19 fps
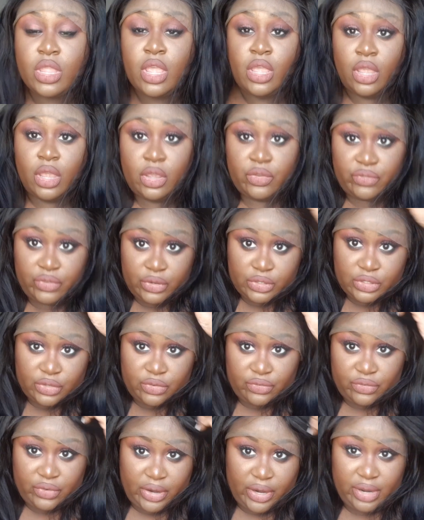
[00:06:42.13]
it feels
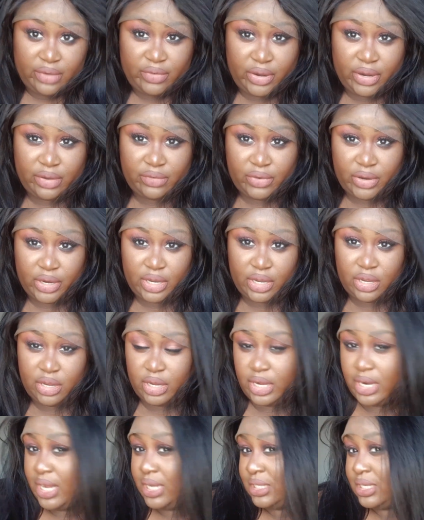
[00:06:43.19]
very, very, very
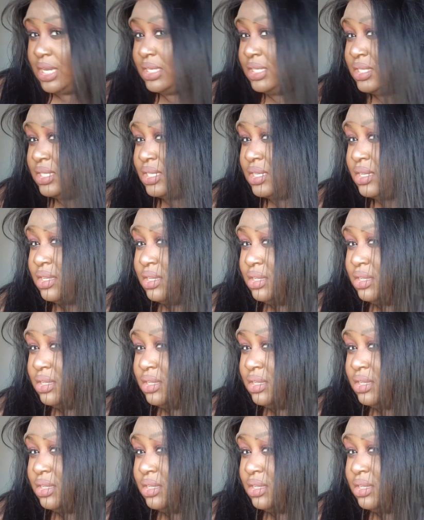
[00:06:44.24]
good. It does,